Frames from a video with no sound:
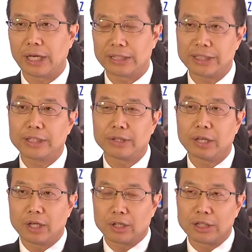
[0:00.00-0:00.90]
I think
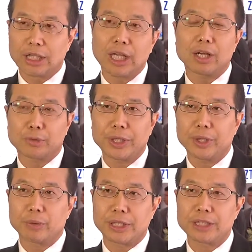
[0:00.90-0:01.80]
the cloud
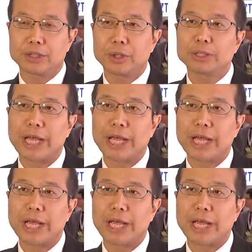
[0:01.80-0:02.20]
radio, this new